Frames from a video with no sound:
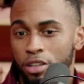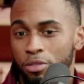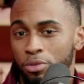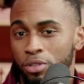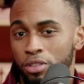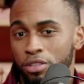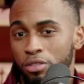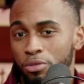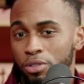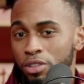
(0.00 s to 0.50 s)

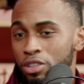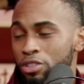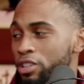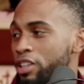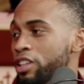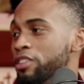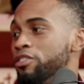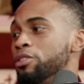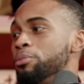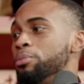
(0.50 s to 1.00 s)
we don't
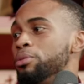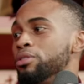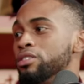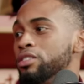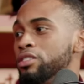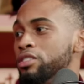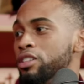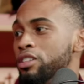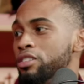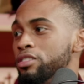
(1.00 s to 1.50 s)
give up on
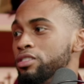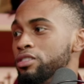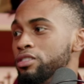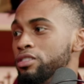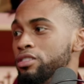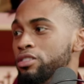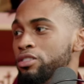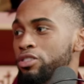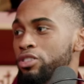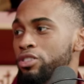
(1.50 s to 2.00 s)
each other,
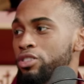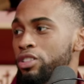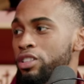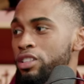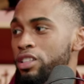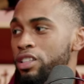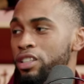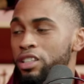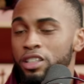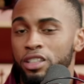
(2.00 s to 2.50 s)
you know,
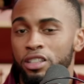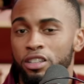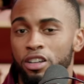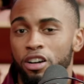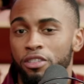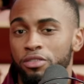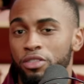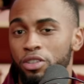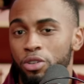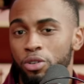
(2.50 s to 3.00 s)
and then
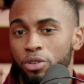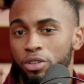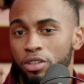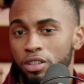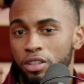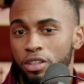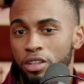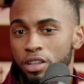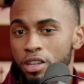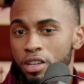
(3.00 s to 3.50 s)
off the court,